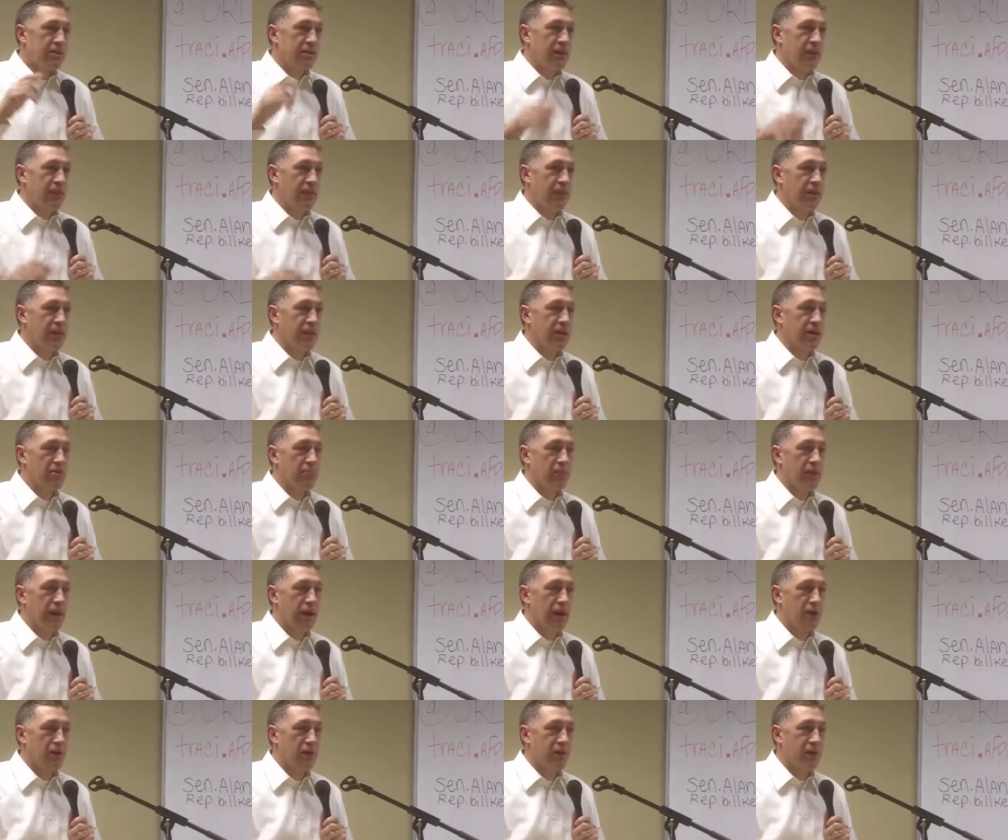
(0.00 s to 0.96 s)
to think
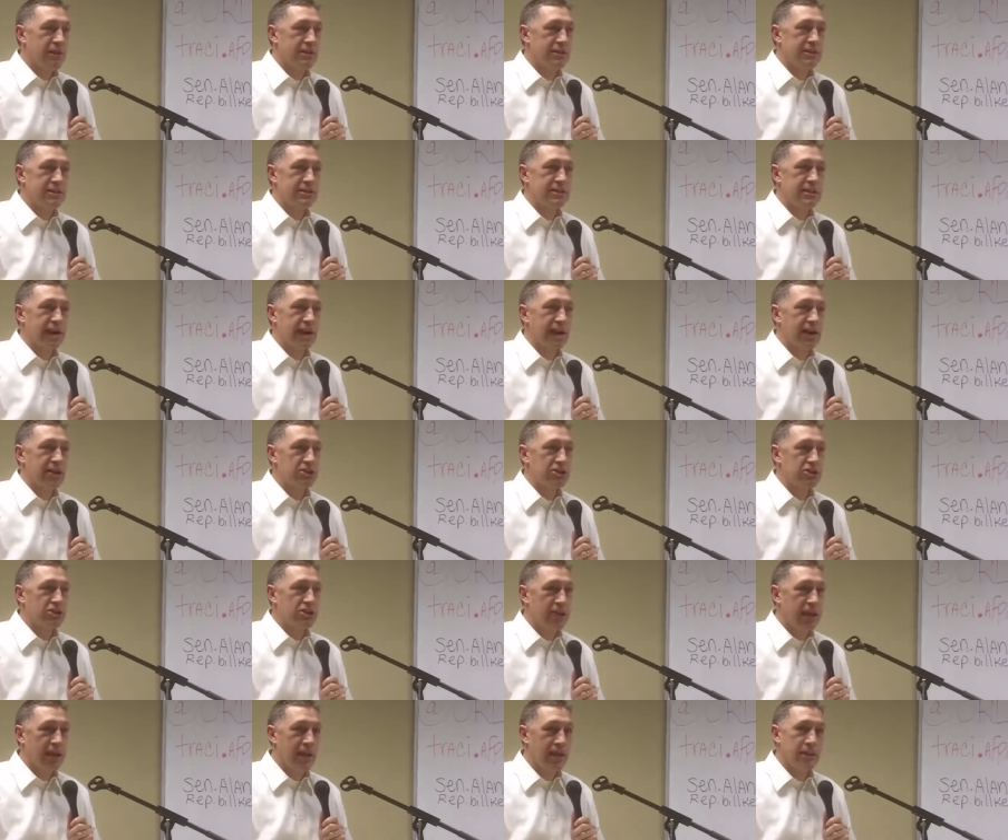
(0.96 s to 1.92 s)
about this entire
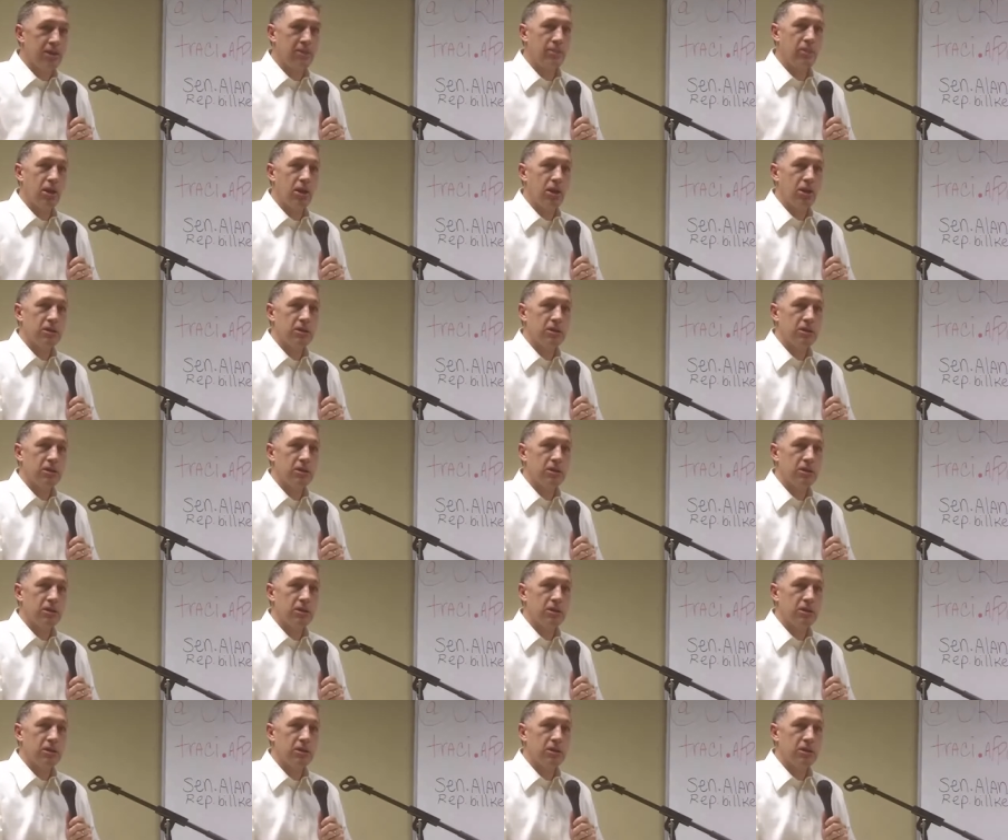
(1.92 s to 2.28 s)
state and the